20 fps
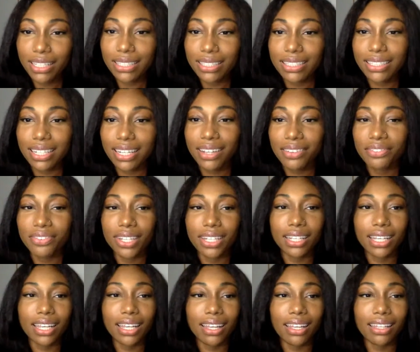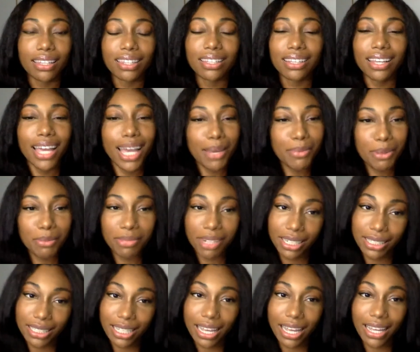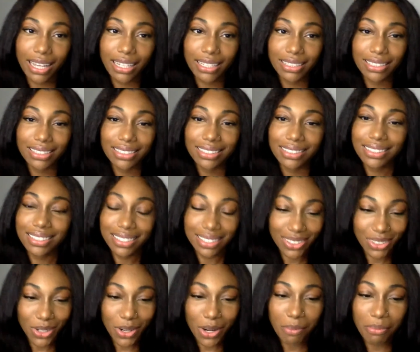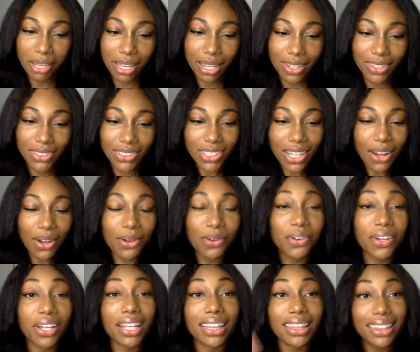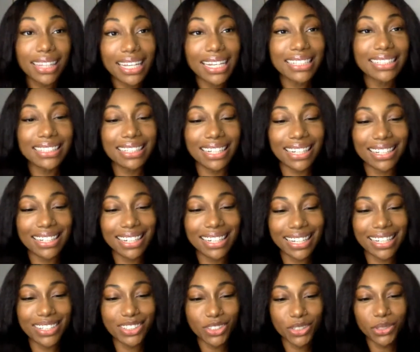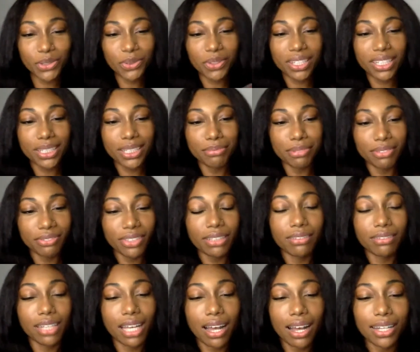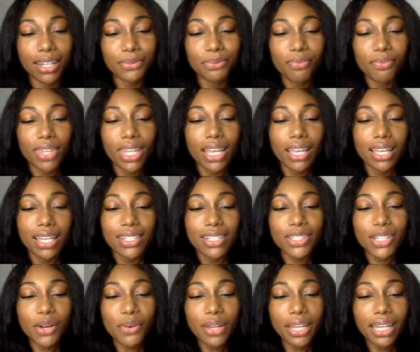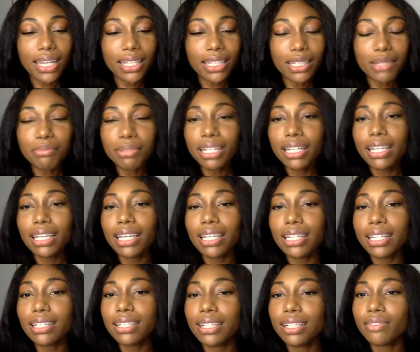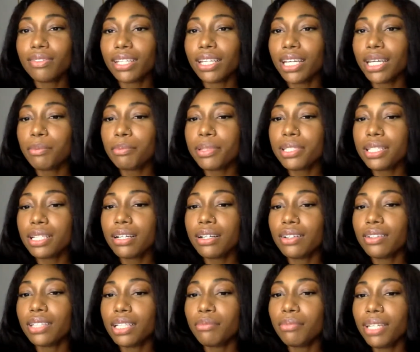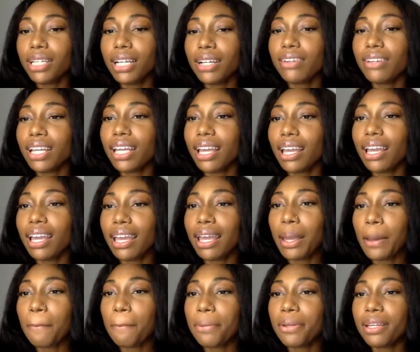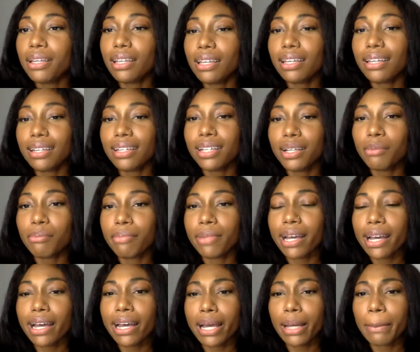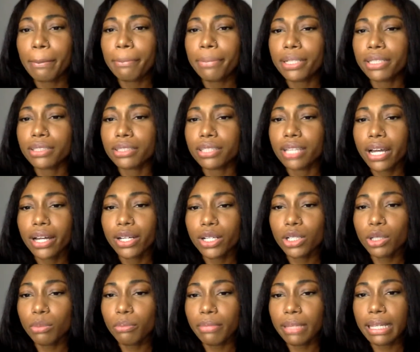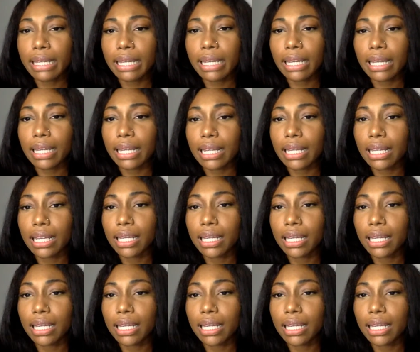Steph, Keith, happy birthday to the Scorpio. So let's get into this review, y'all. So in the beginning of the episode, let me go ahead and put up my Potomac